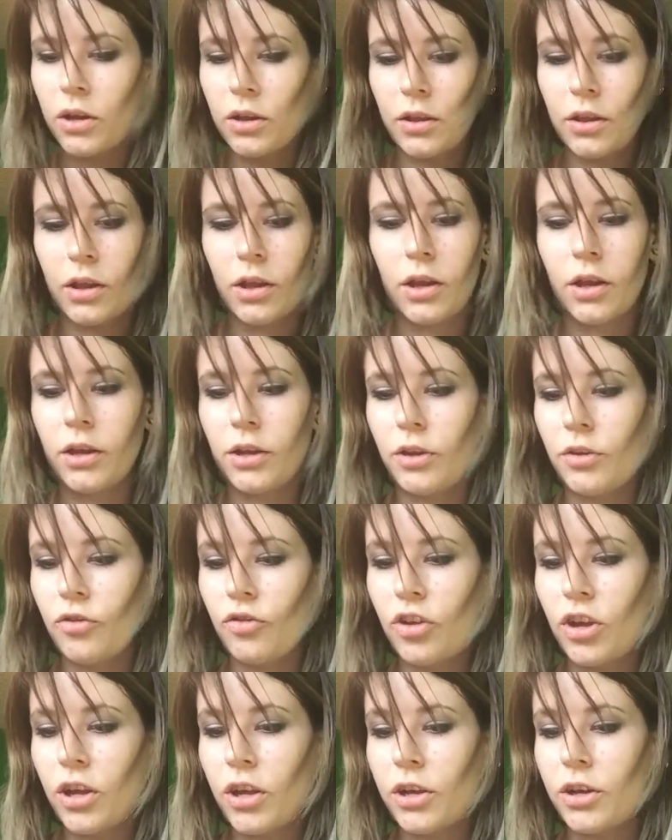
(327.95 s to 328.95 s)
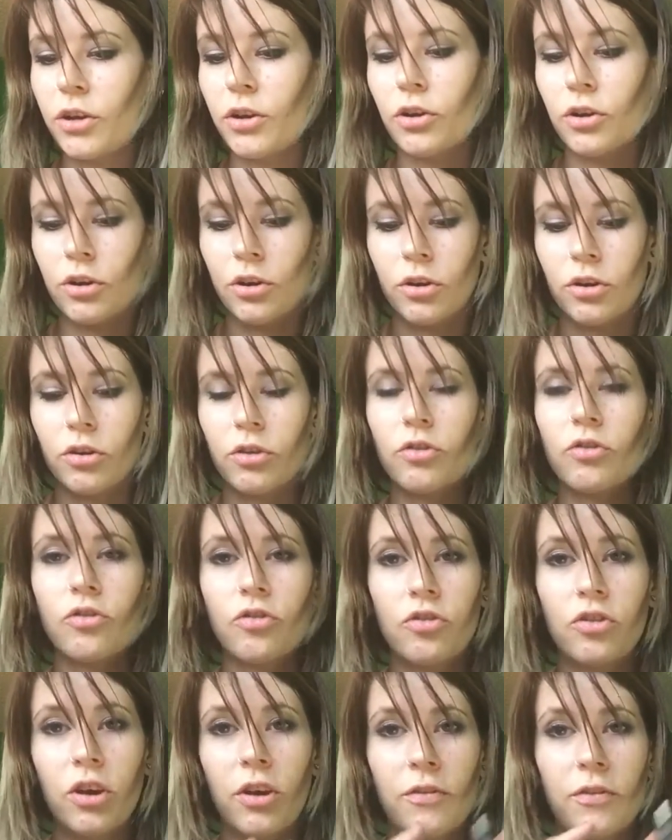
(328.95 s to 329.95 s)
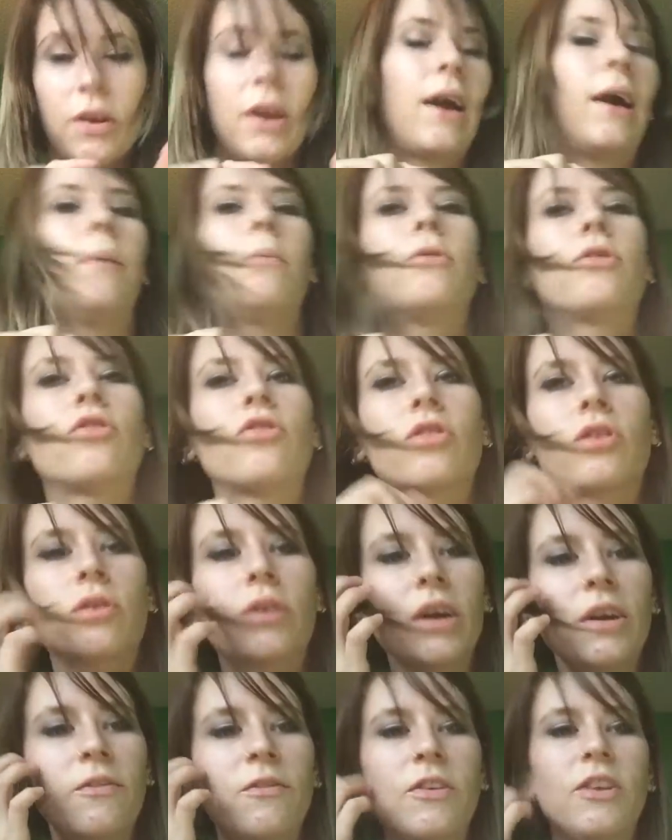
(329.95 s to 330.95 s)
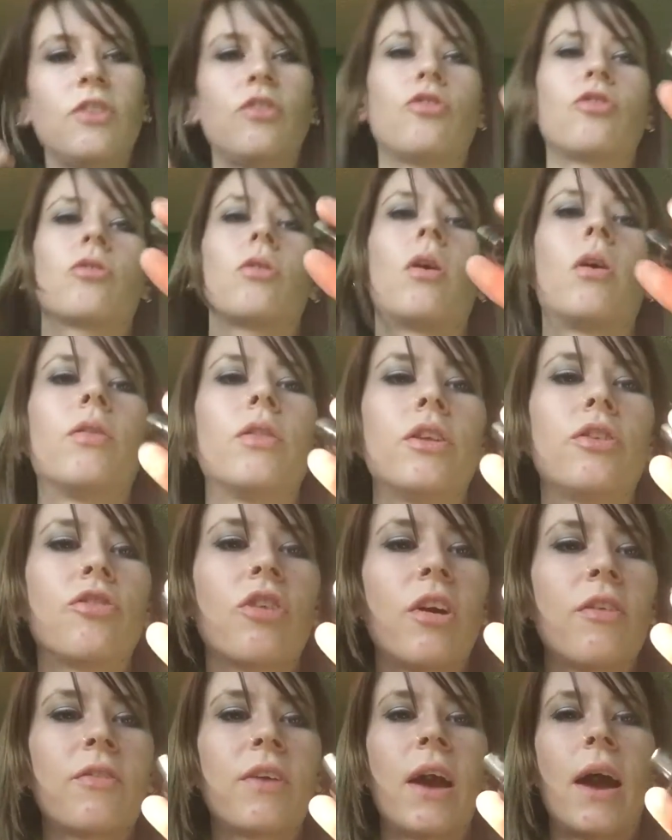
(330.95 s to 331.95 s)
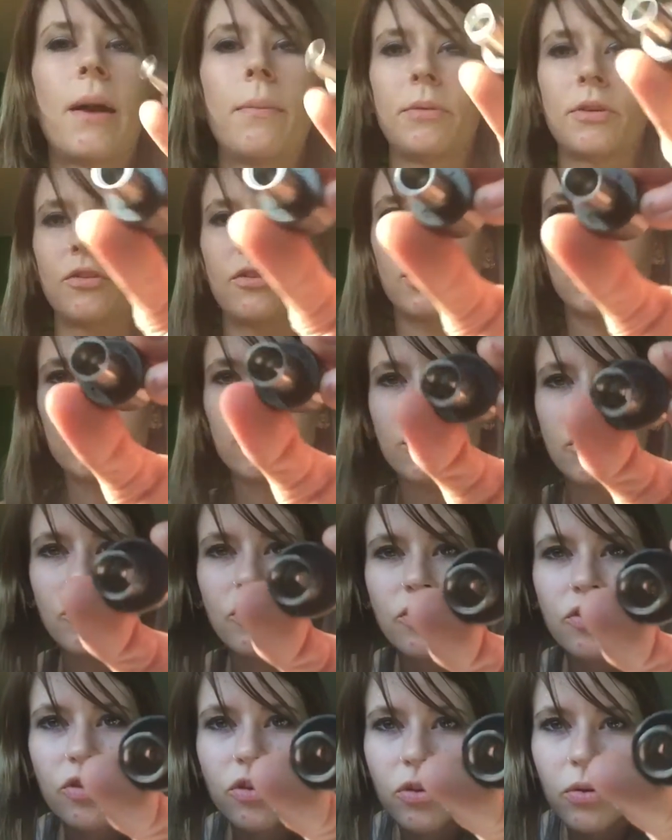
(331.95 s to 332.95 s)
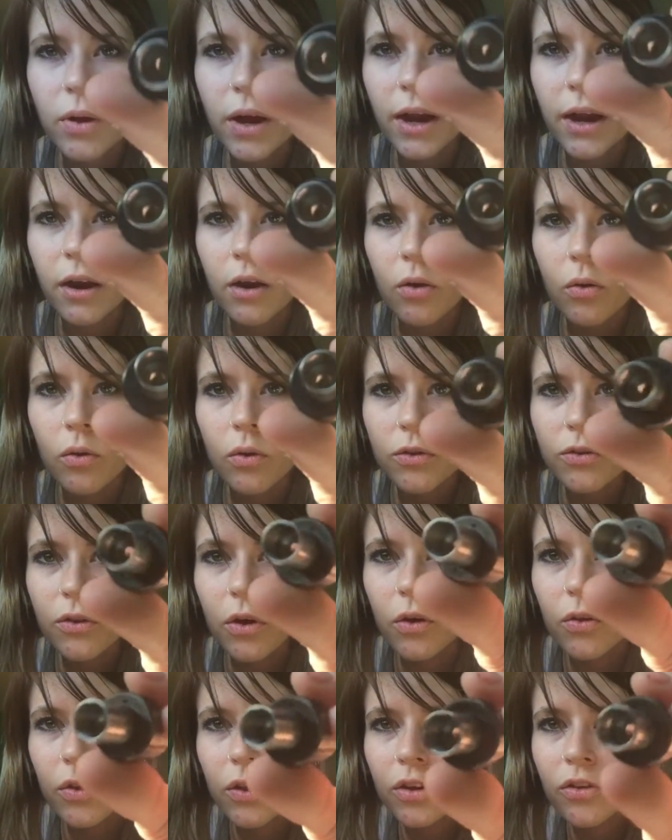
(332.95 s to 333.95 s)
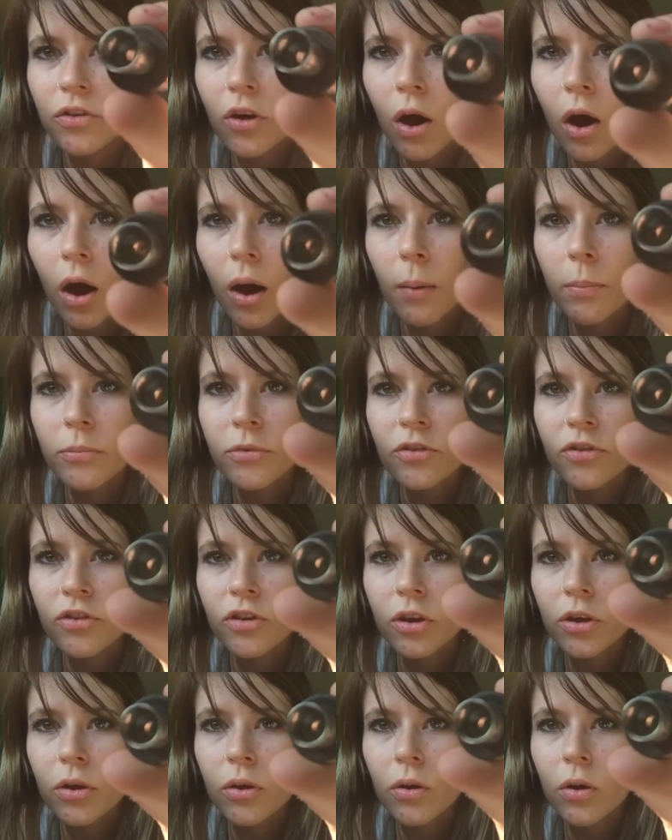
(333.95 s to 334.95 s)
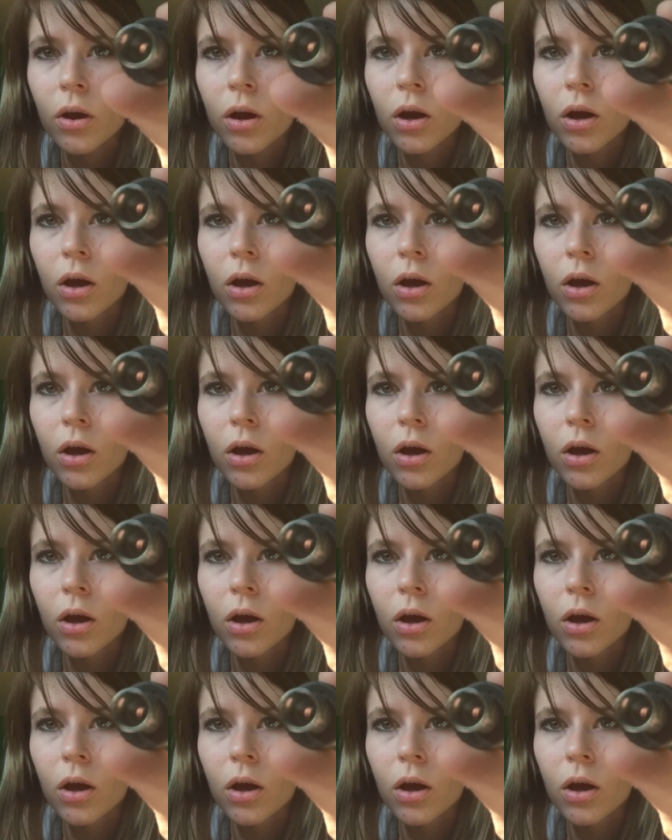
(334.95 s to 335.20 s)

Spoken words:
Then you take your chuff cap, which the great feature on the chuff cap is that there's 2 air holes on the top too.